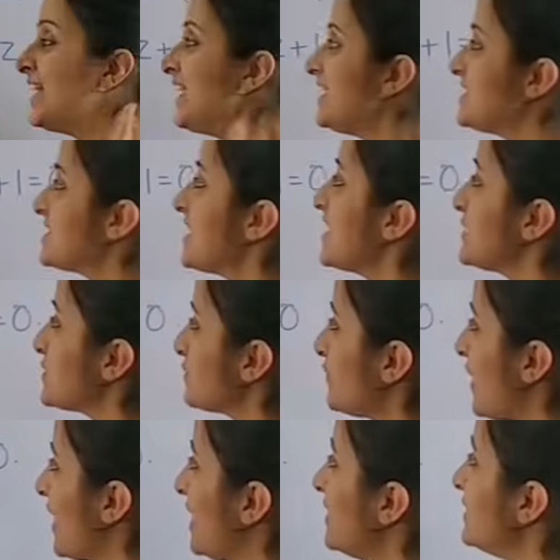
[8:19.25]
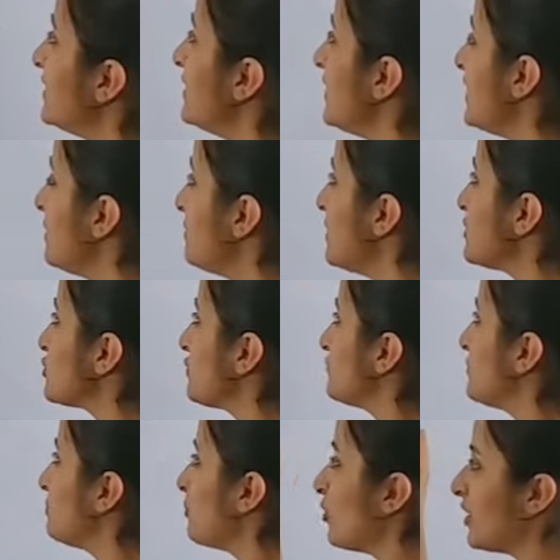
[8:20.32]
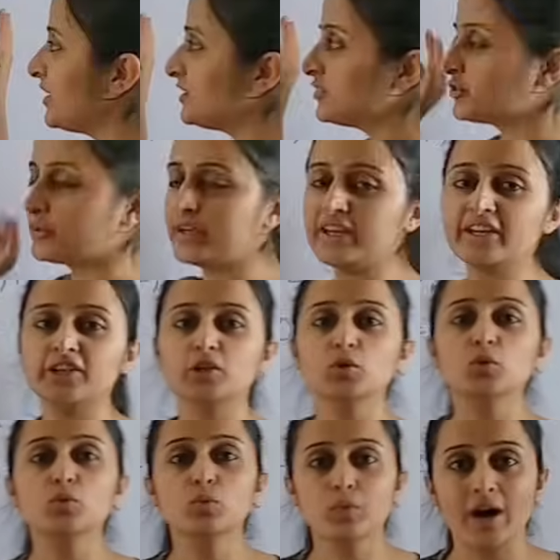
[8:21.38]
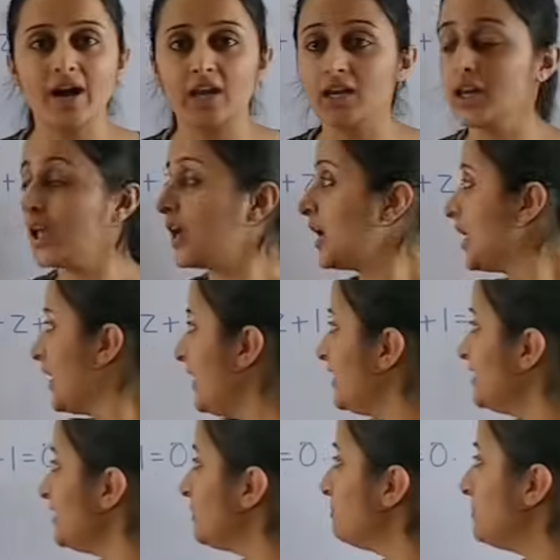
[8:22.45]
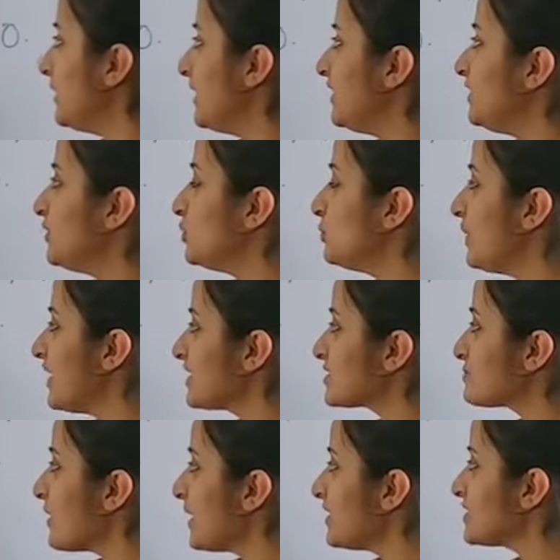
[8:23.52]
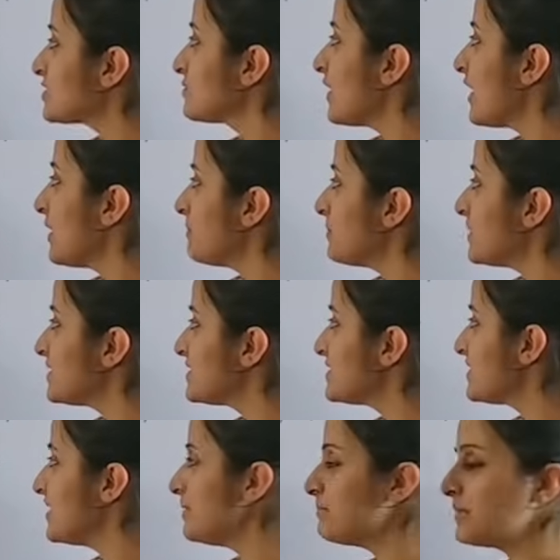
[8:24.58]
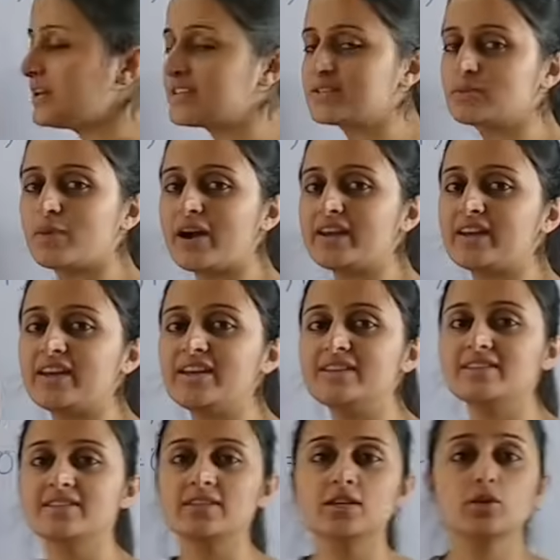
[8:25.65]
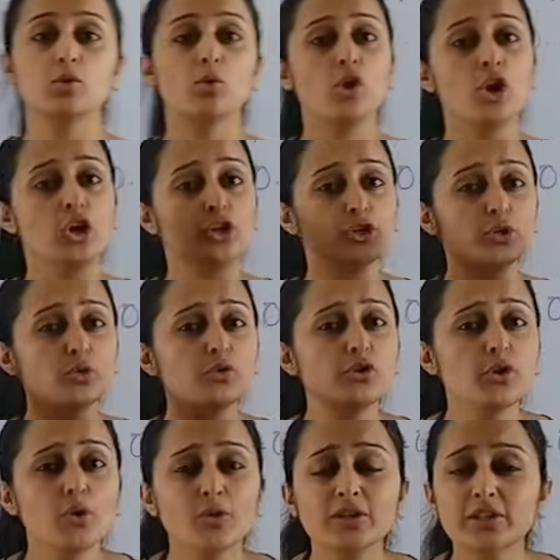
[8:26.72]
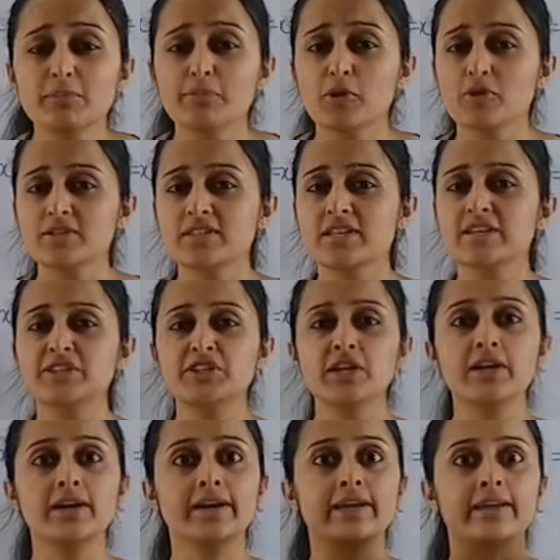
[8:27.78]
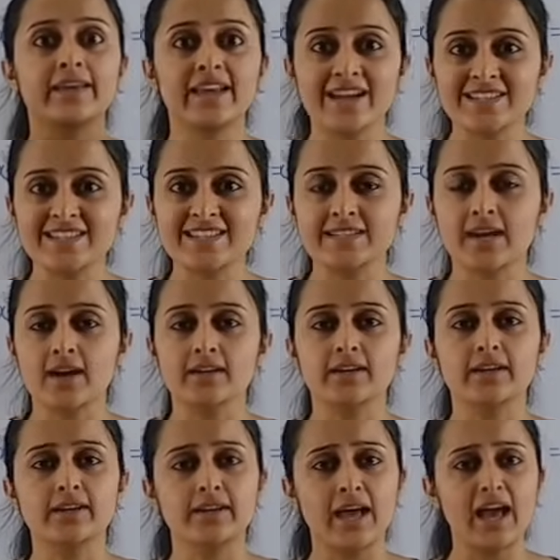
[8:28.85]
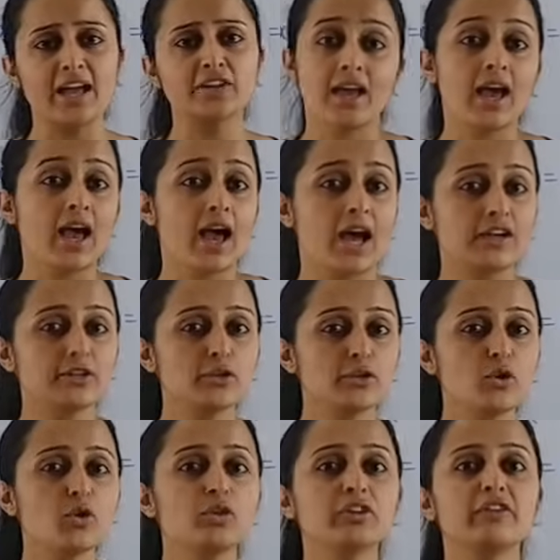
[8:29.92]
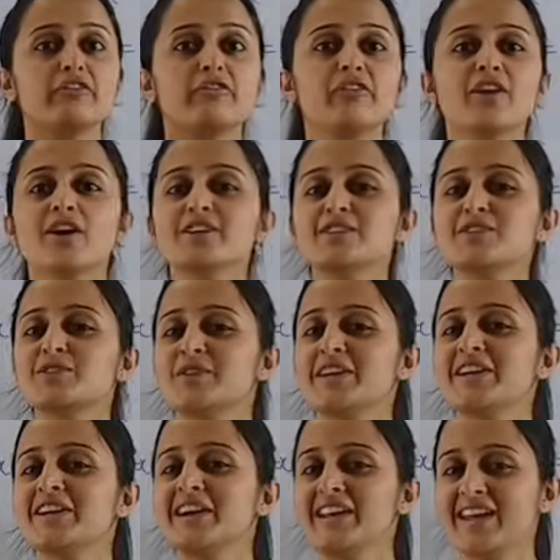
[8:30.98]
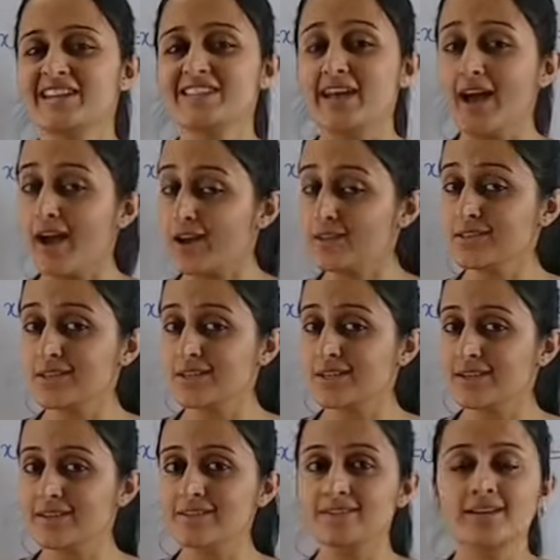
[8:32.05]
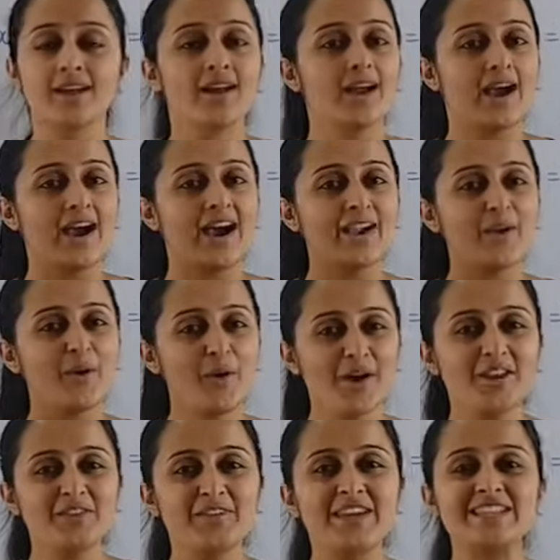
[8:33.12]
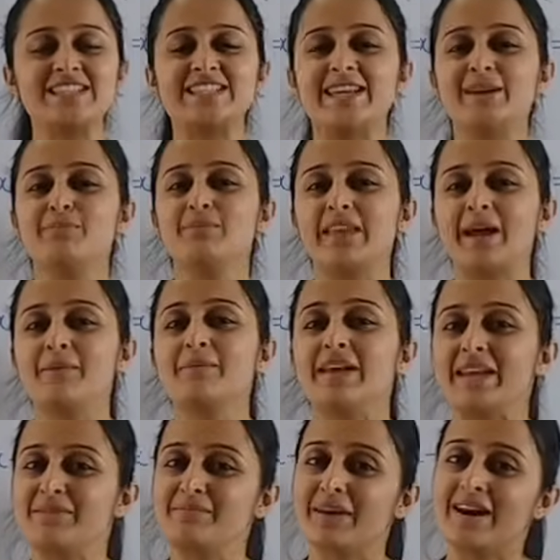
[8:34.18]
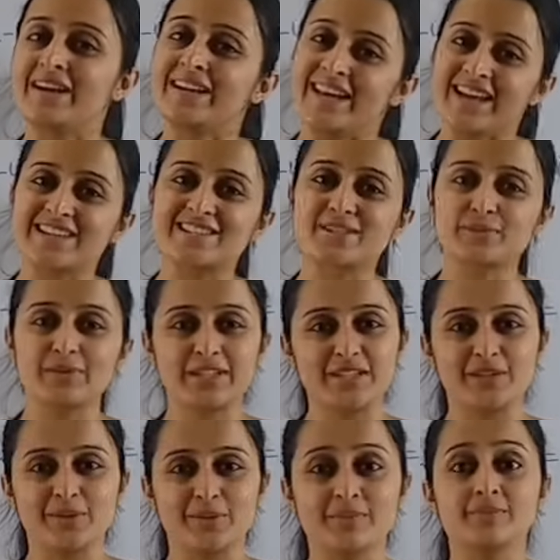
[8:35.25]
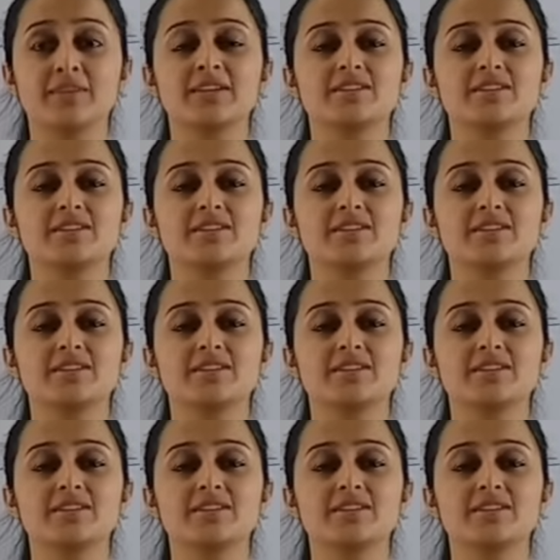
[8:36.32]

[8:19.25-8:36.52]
It says find the image of the point 3, 2, 1 in the plane 2x minus y plus z plus 1 is 0. You know the procedure, get started. And, and you know the first three correct answers, I always name them in my next video.